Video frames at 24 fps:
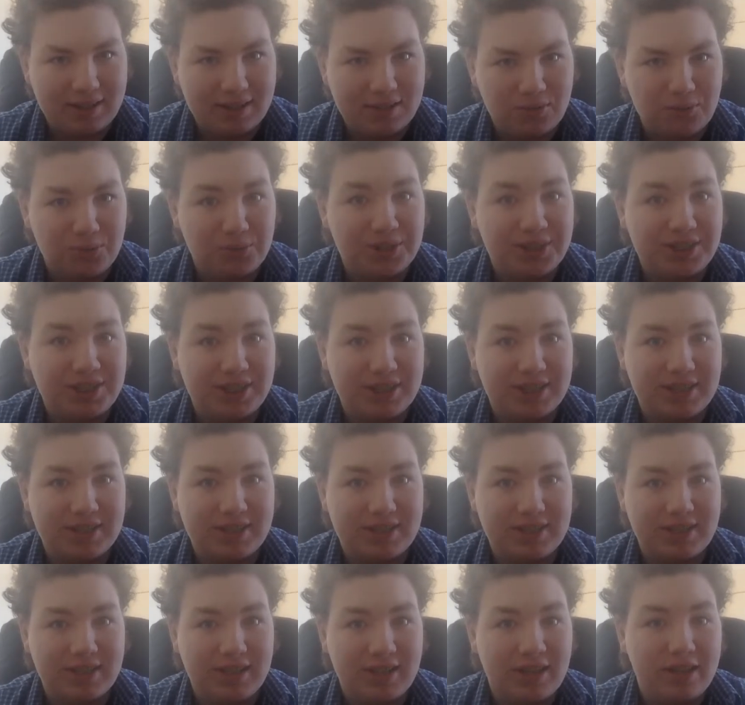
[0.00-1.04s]
which
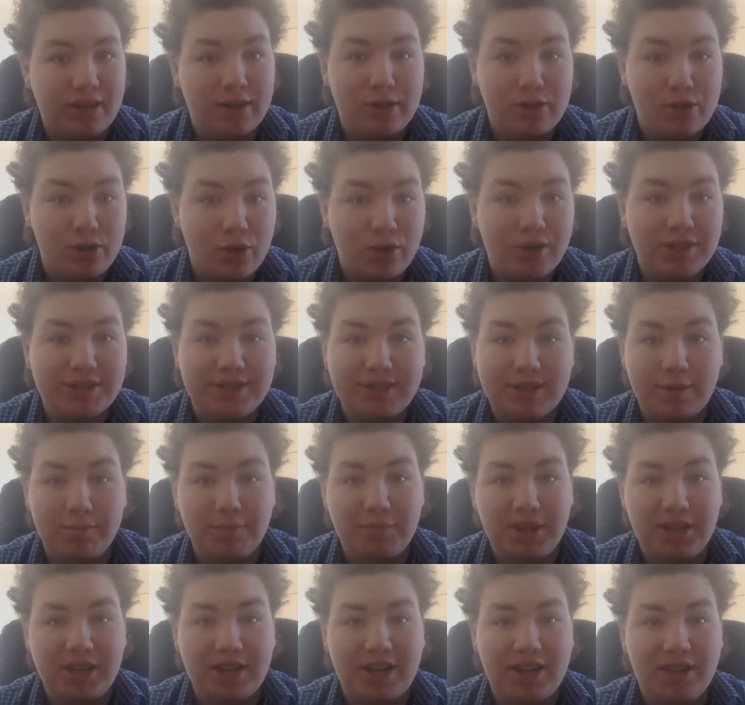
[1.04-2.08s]
is not
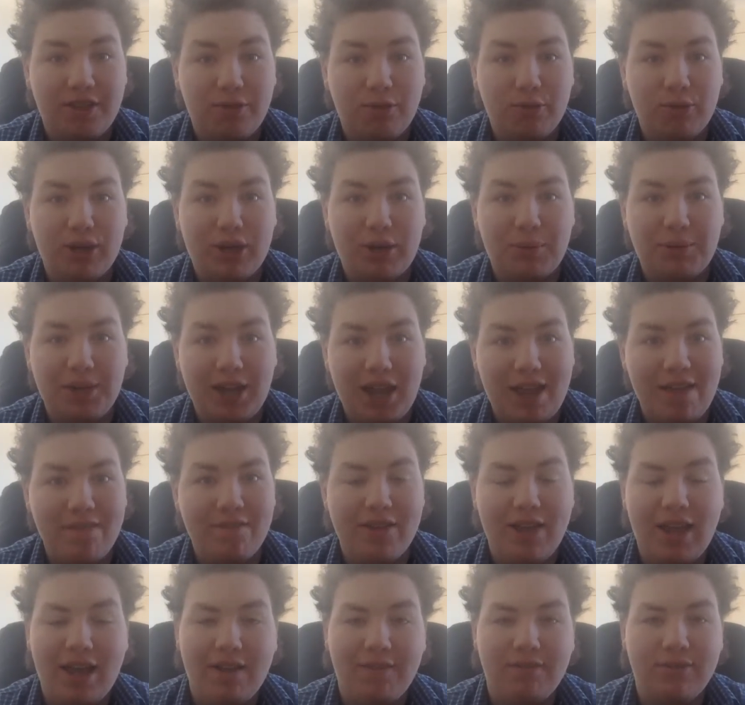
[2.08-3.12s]
something I thought I would ever
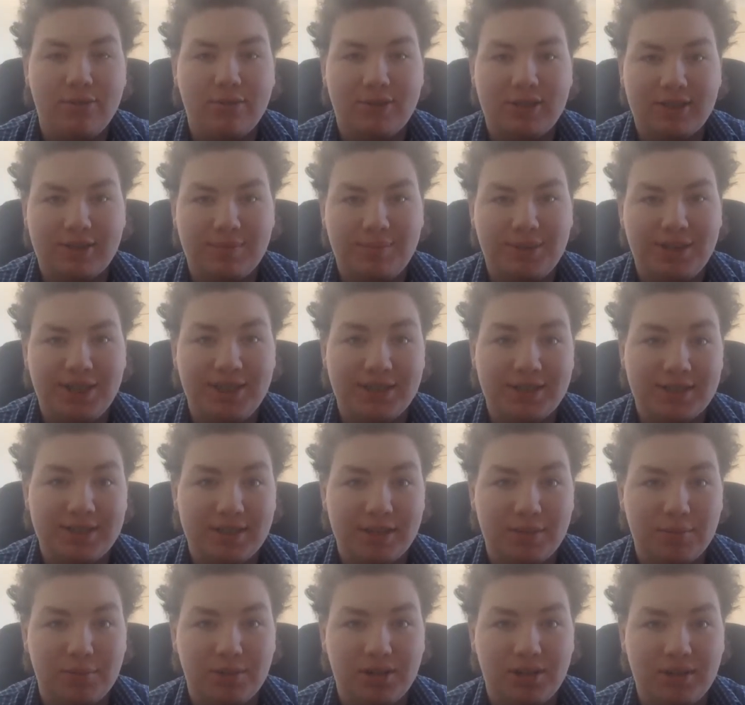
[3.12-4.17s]
have to explain to
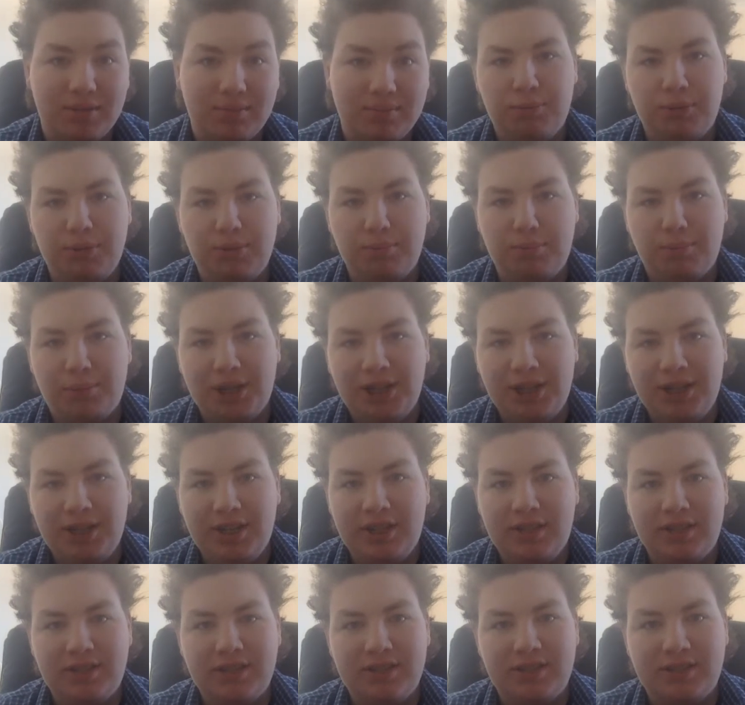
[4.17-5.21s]
someone. But
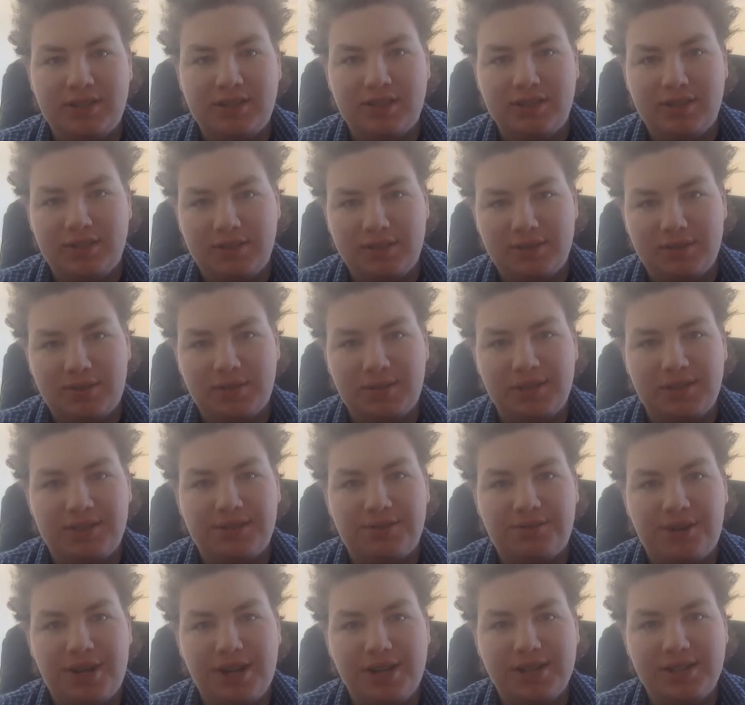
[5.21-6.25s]
meaningless,
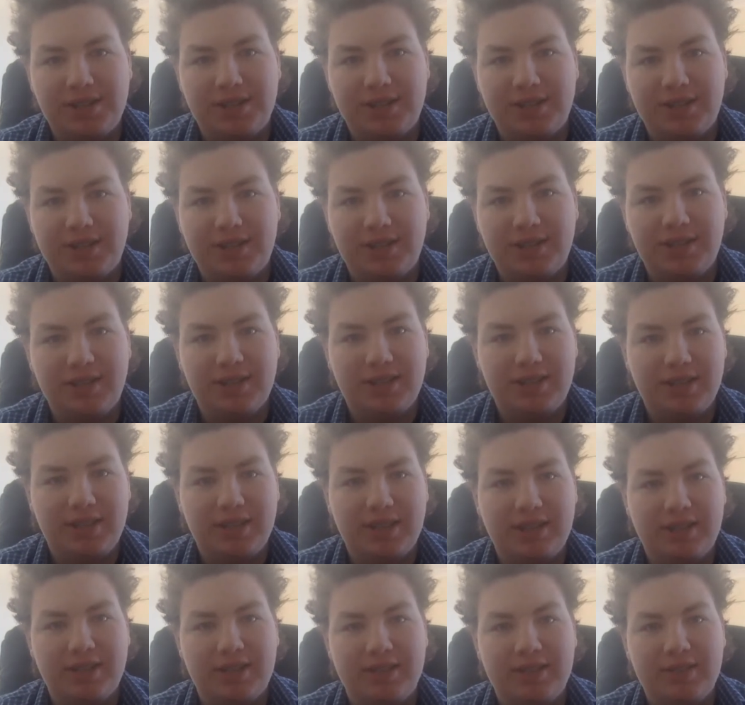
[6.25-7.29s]
thoughtless writing
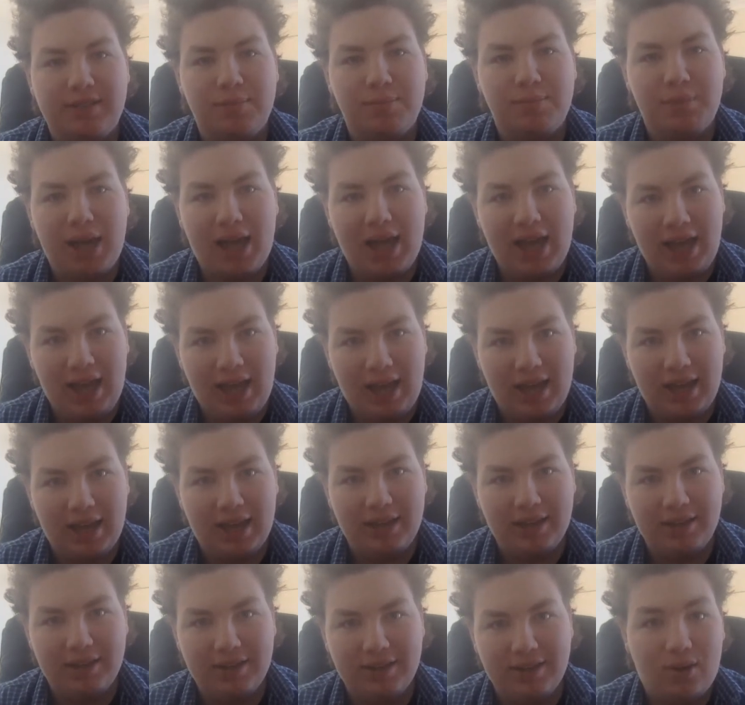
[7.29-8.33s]
is
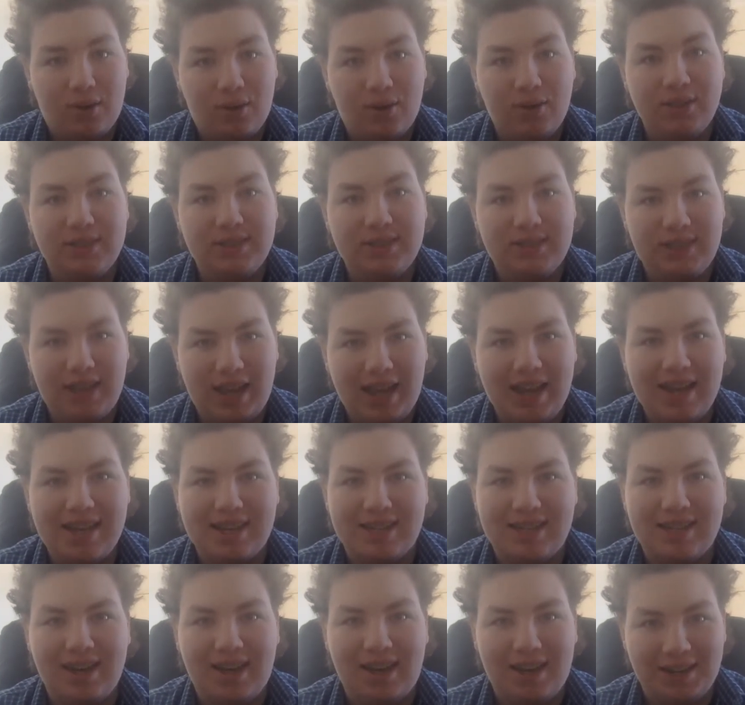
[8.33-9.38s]
bad. Hot
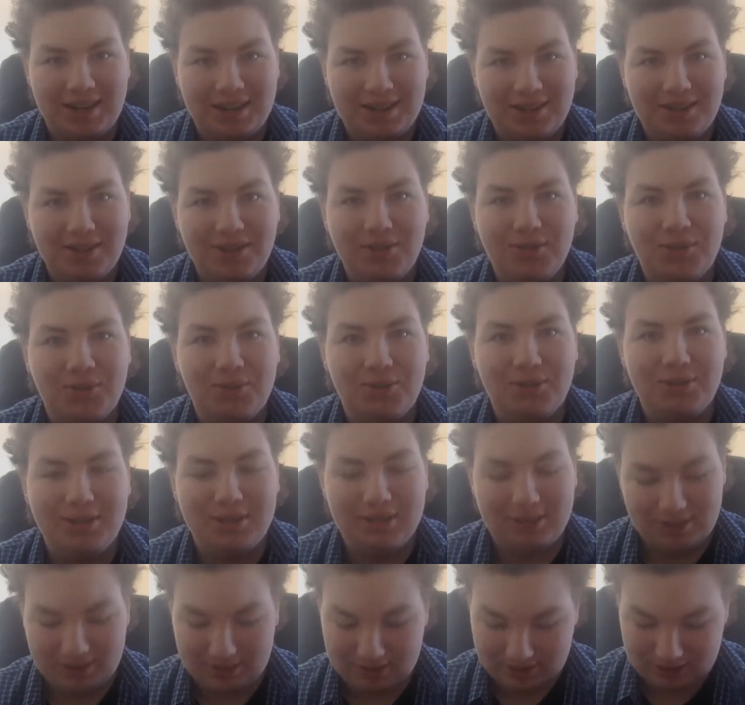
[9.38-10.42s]
take, I know.
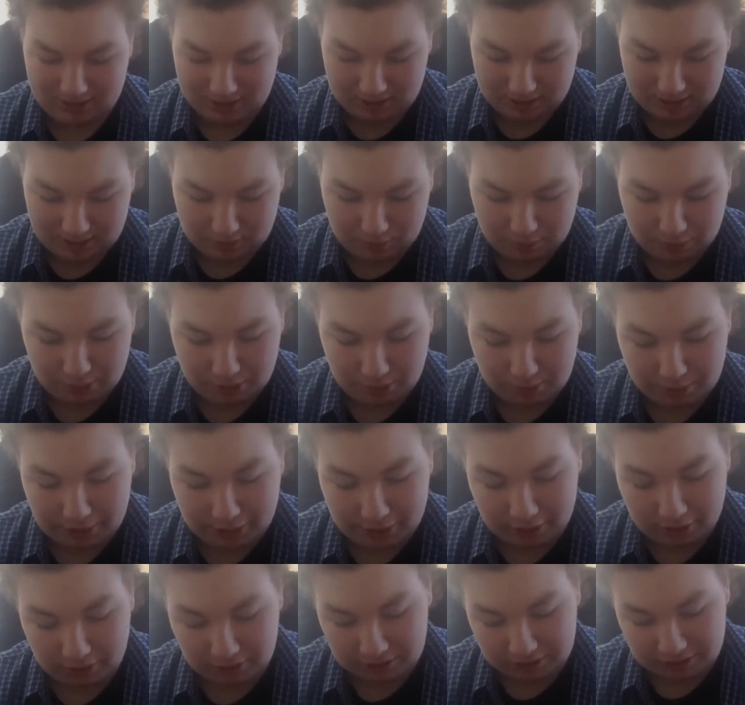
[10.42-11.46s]
But
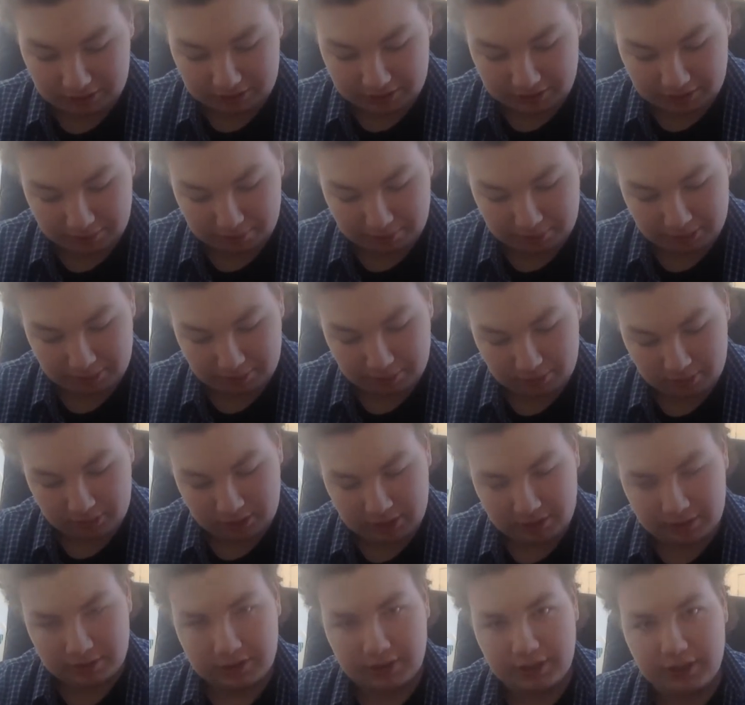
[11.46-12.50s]
apparently some people
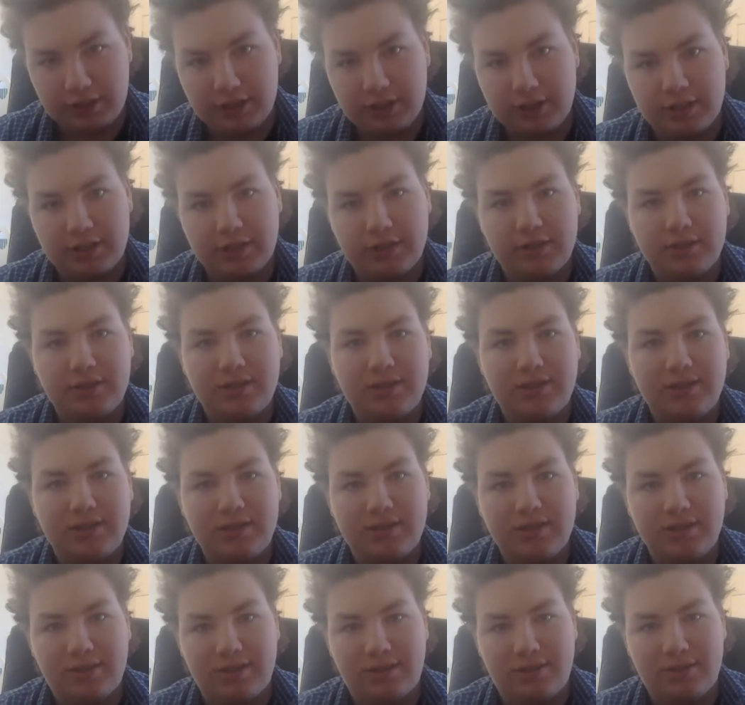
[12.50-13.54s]
need to hear this,
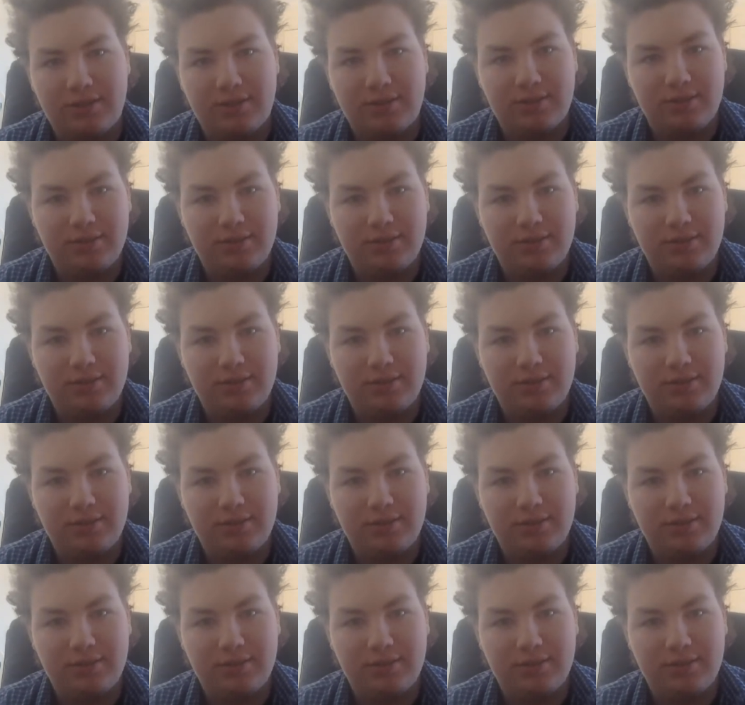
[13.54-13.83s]
so